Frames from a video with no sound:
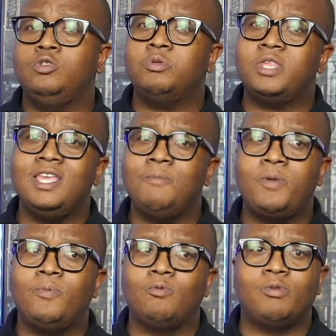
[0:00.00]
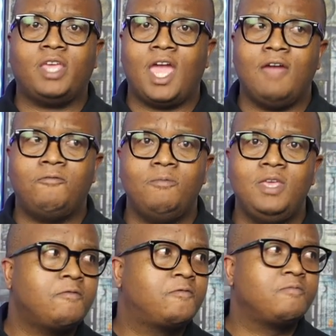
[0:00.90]
do you think people will care
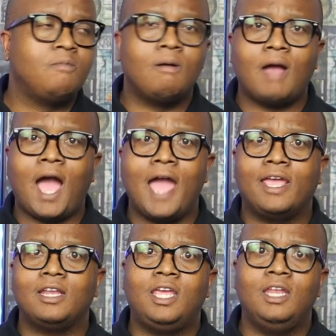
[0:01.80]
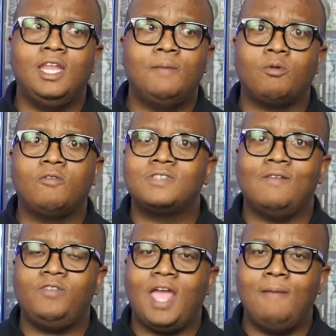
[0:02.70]
if I get kidnapped or if
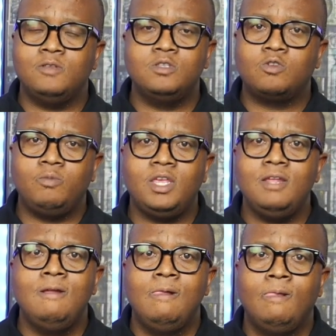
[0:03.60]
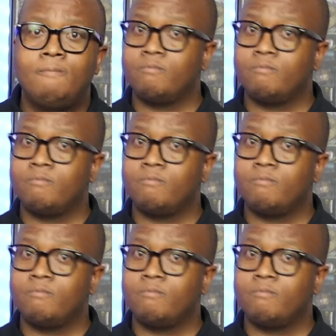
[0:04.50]
something happens to me?